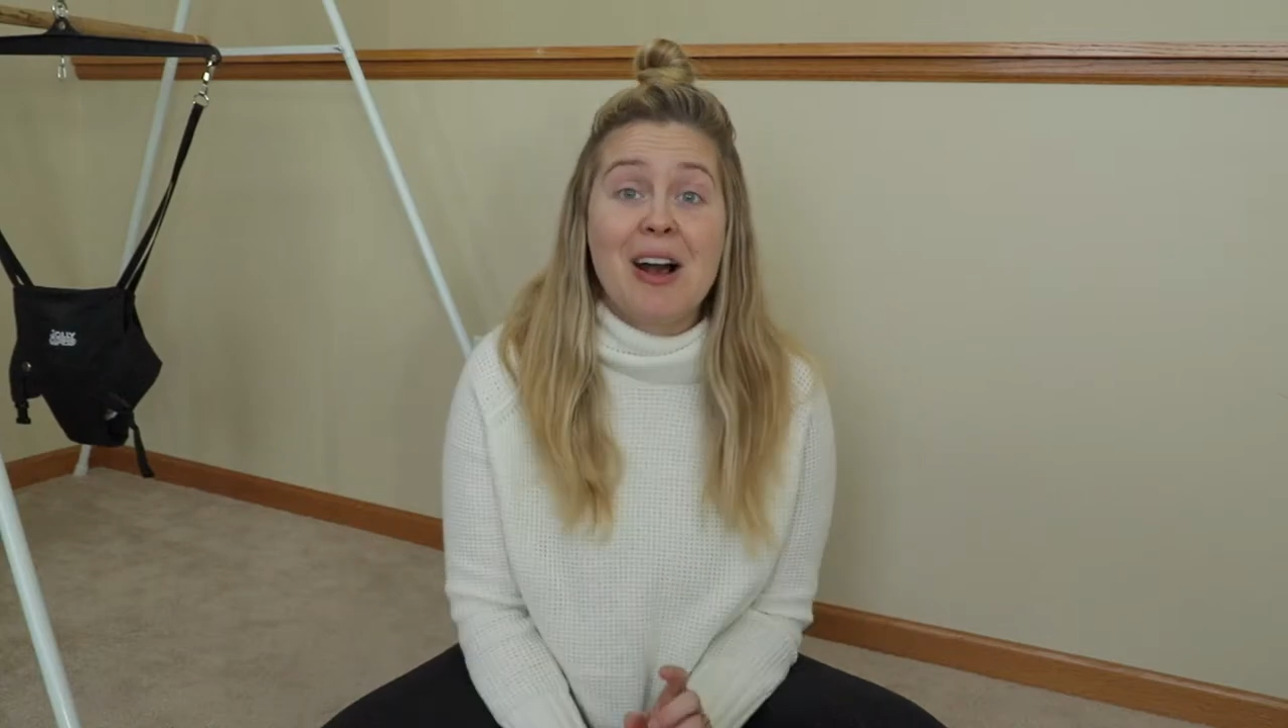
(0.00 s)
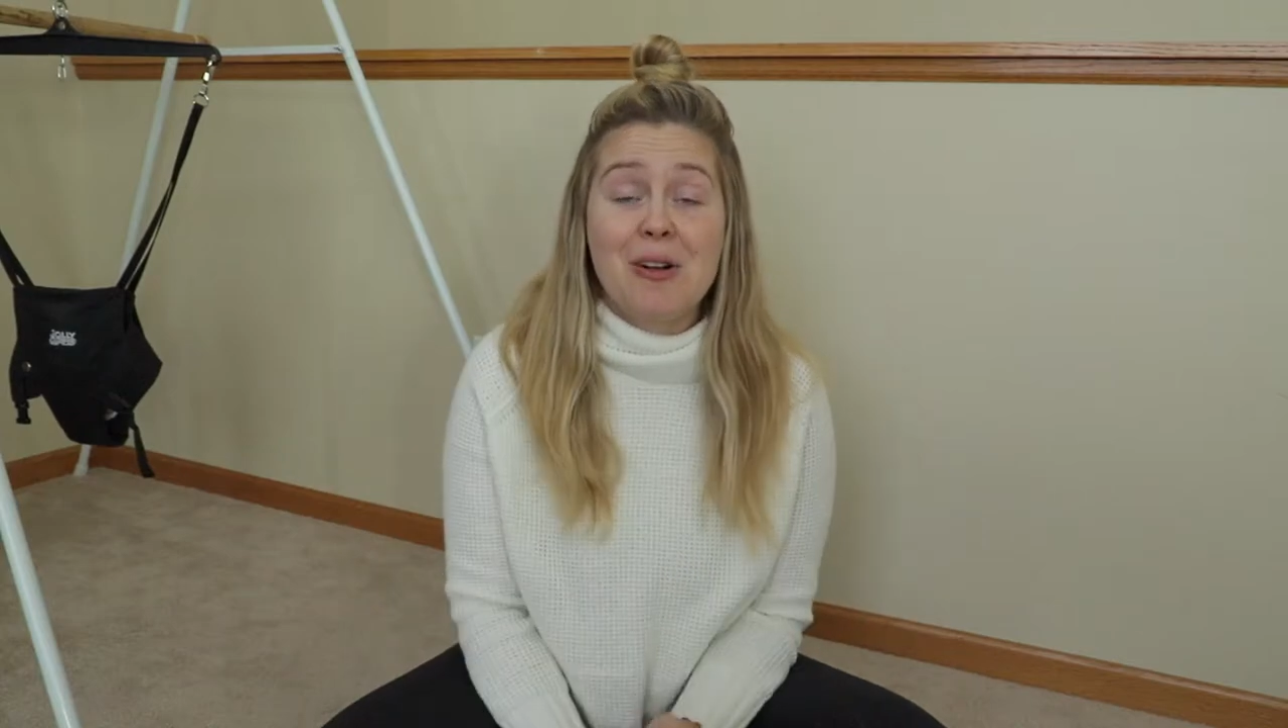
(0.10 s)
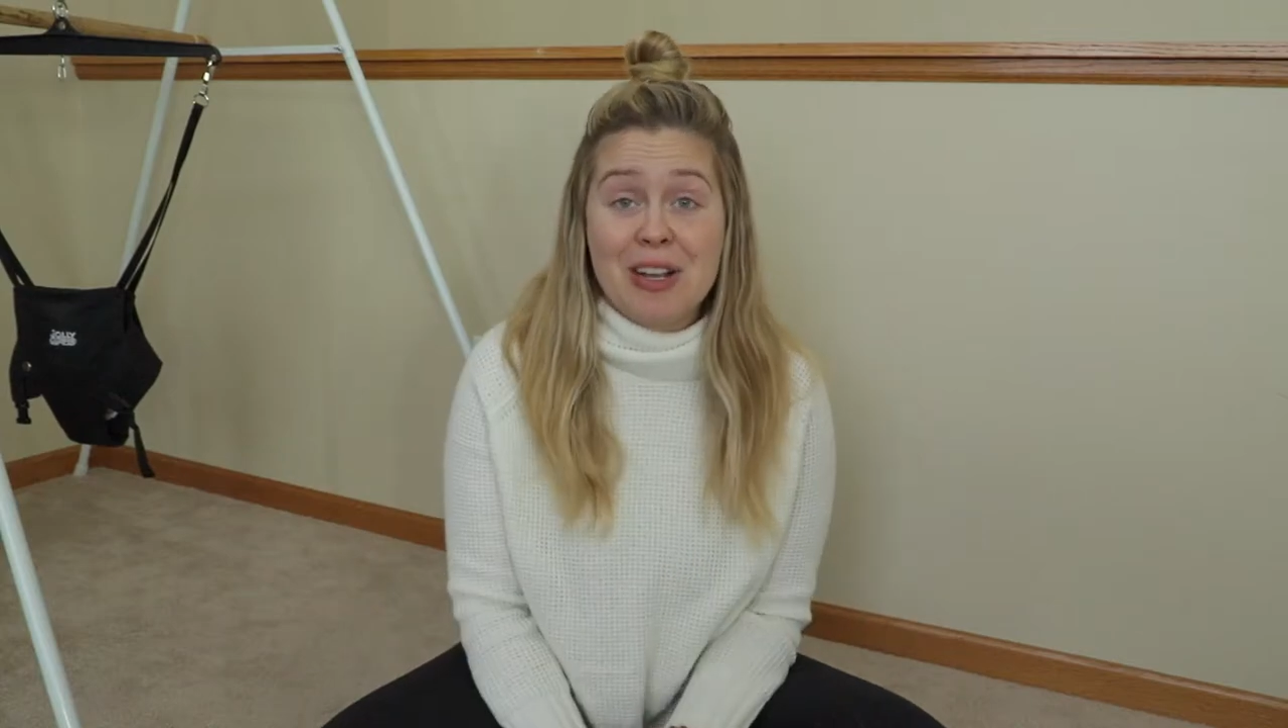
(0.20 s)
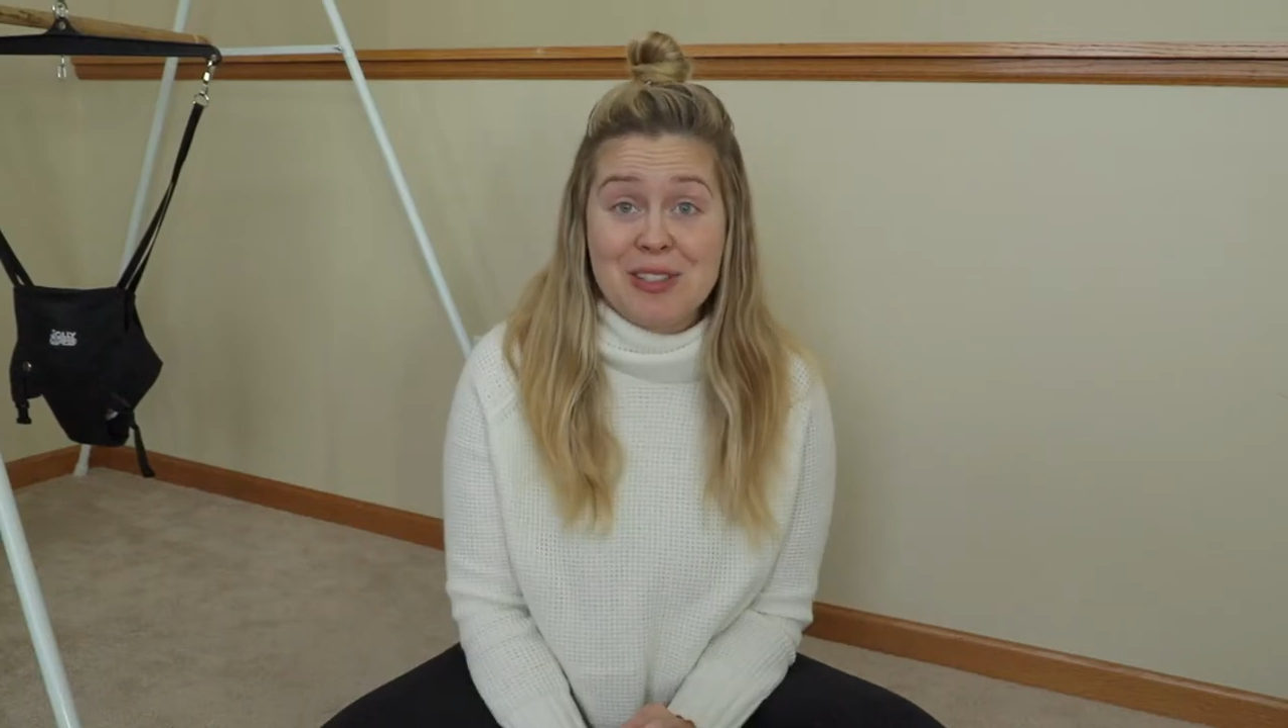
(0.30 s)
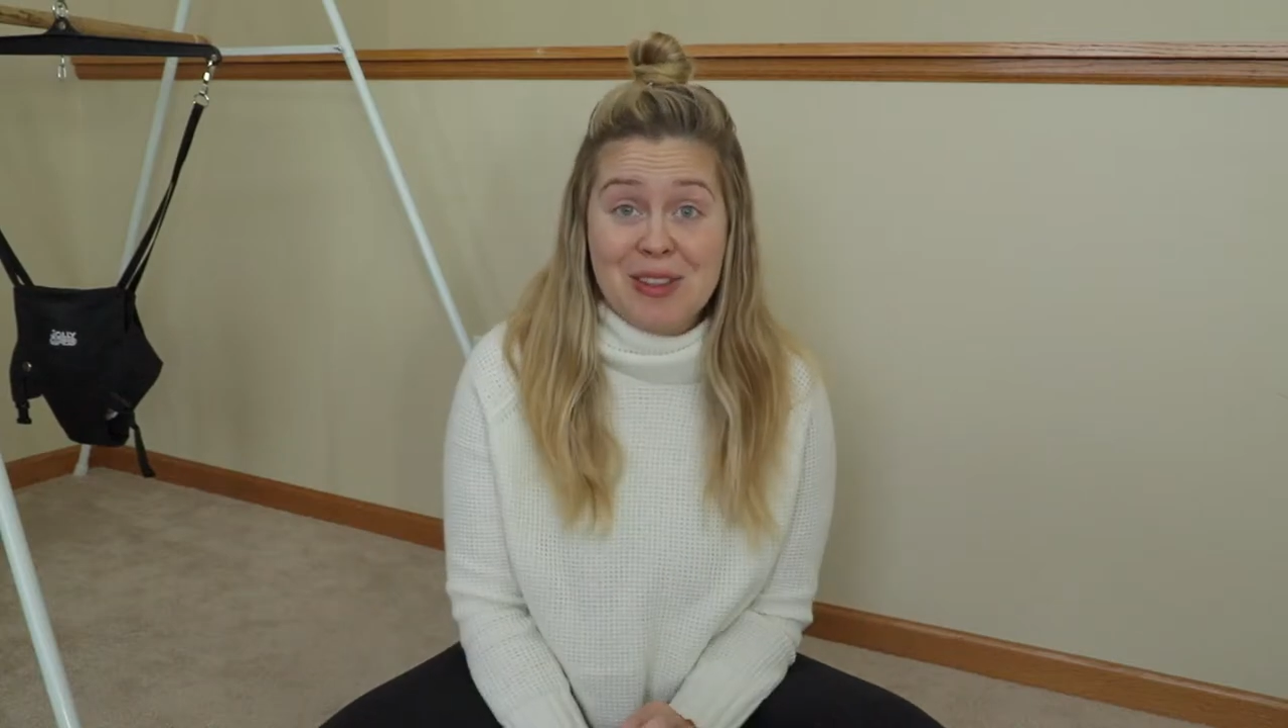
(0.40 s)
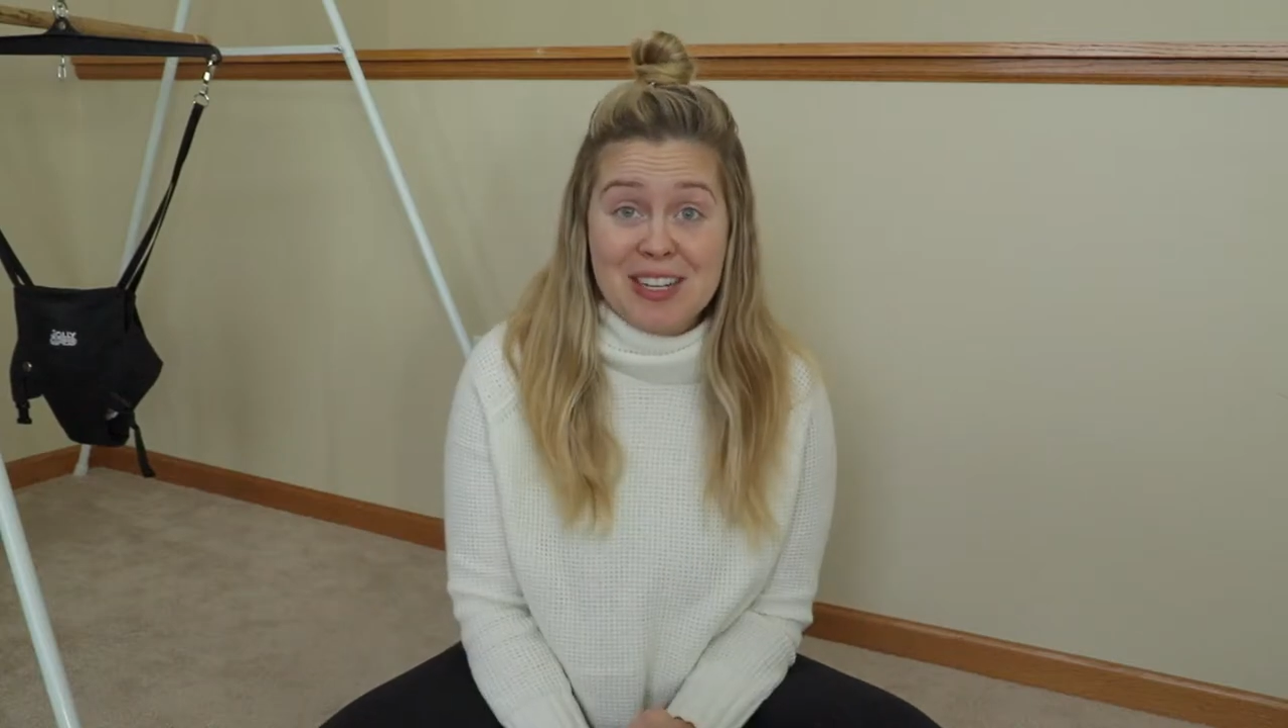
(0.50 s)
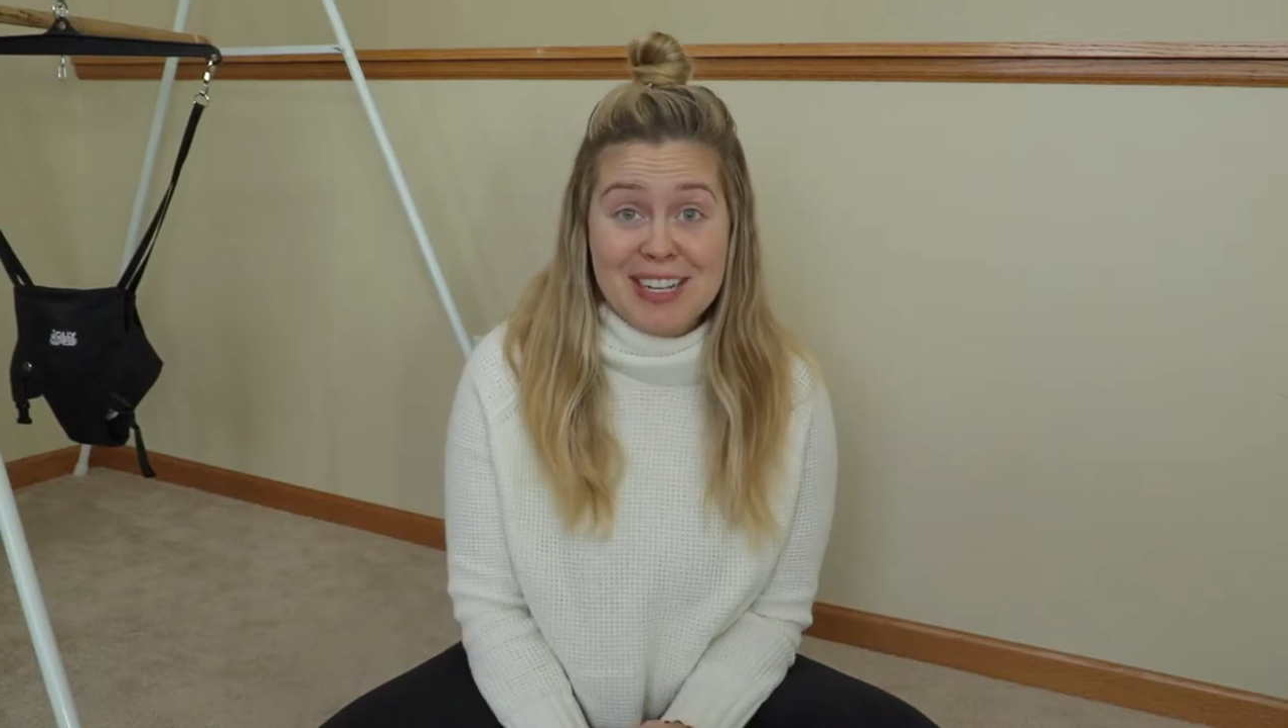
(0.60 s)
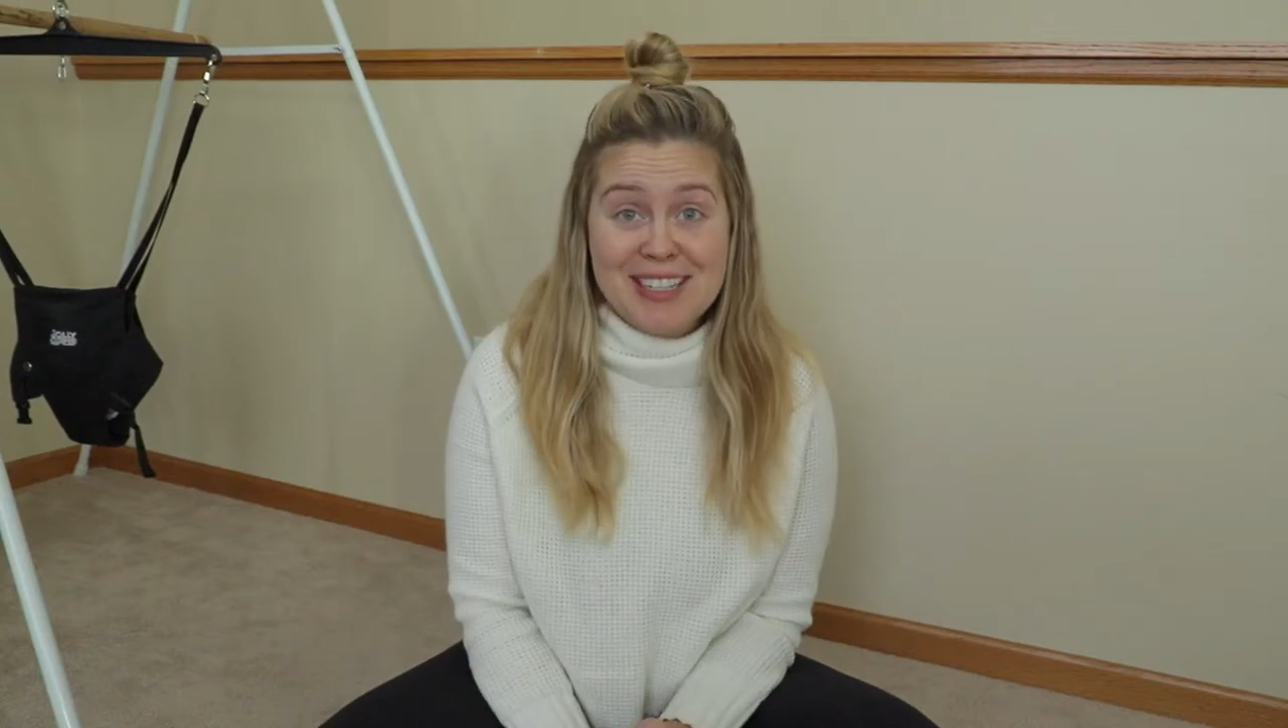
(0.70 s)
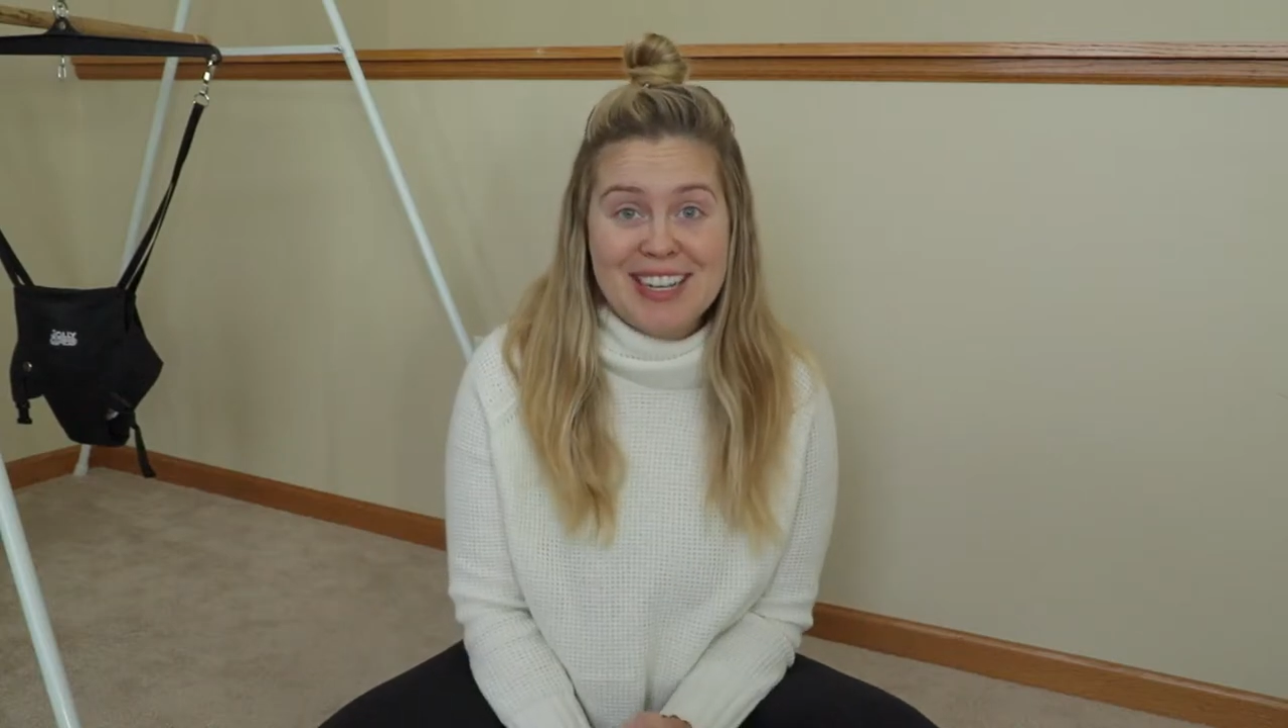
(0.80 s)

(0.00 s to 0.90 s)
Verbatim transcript: Okay, so the next